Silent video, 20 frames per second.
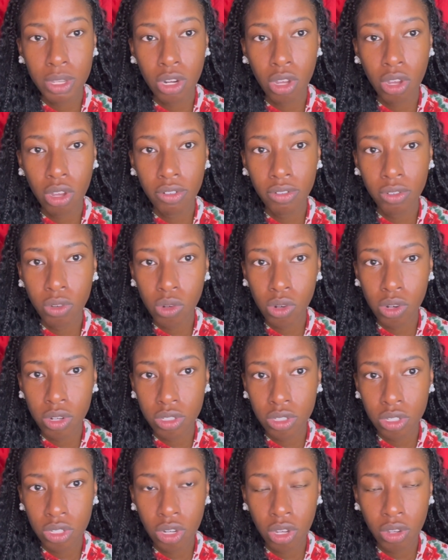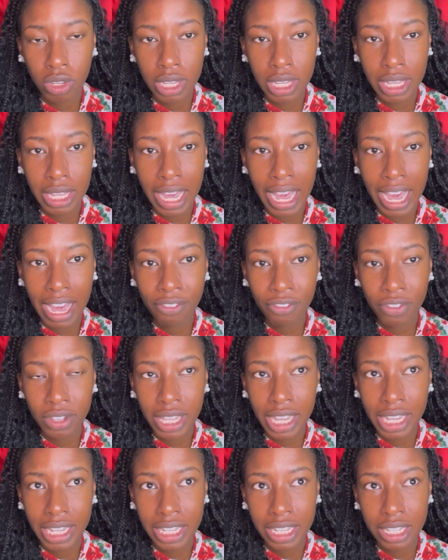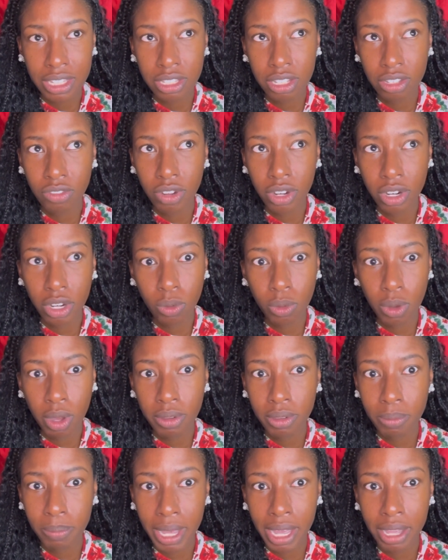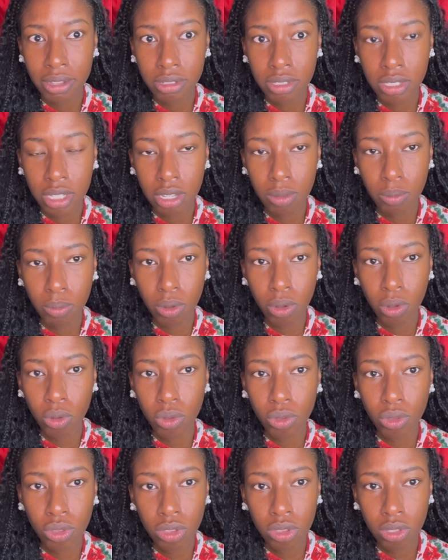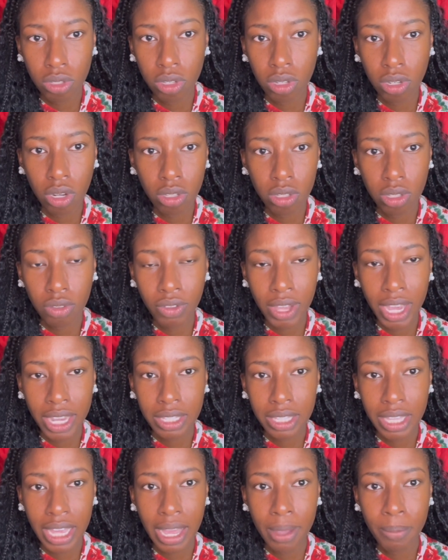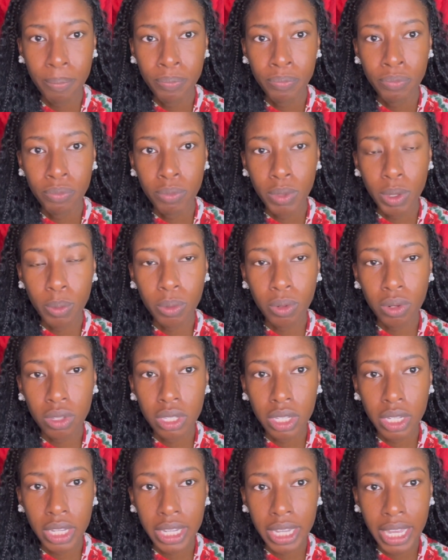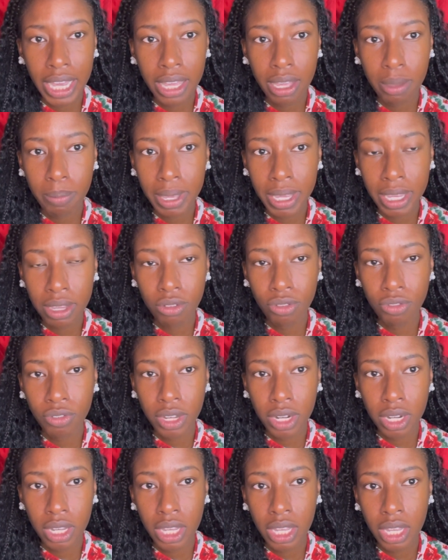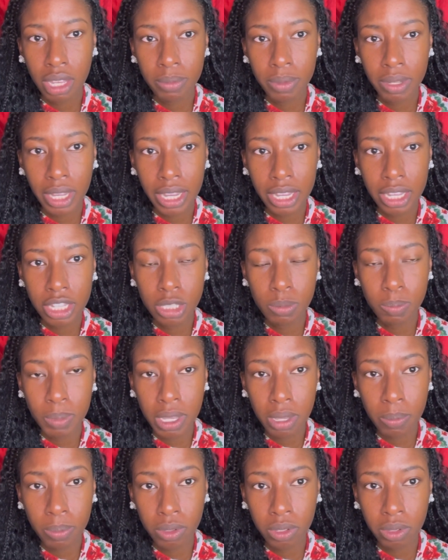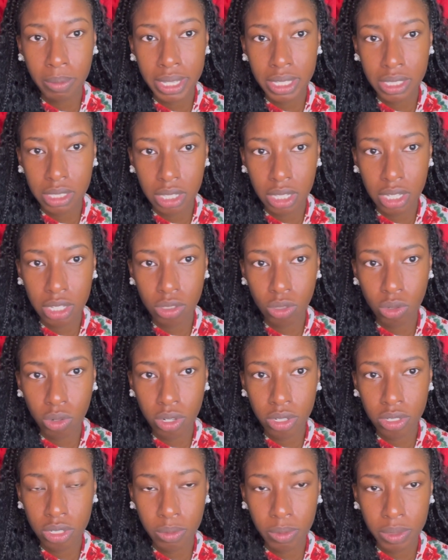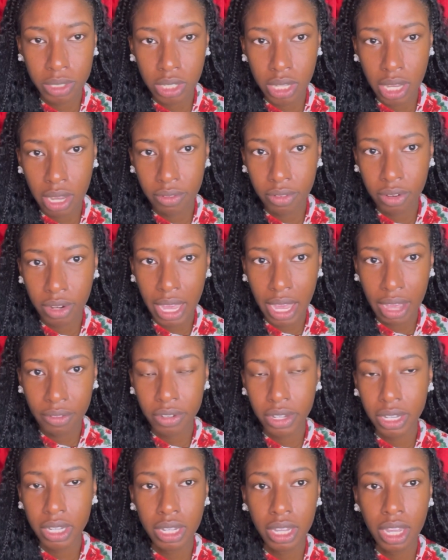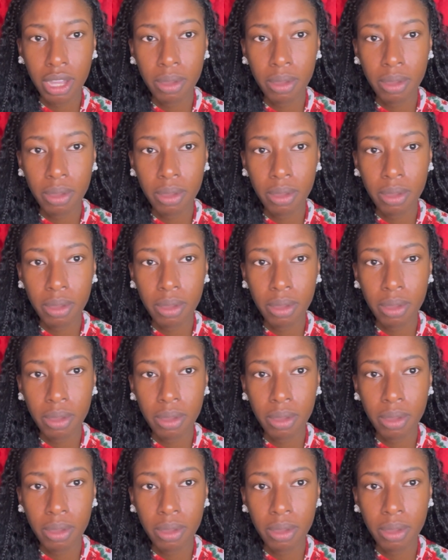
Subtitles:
You know, of course, you know, I feel like he did very well with balancing both, you know, the fact that people were looking at him, making fun of him, like his people, basically his origin, whichever African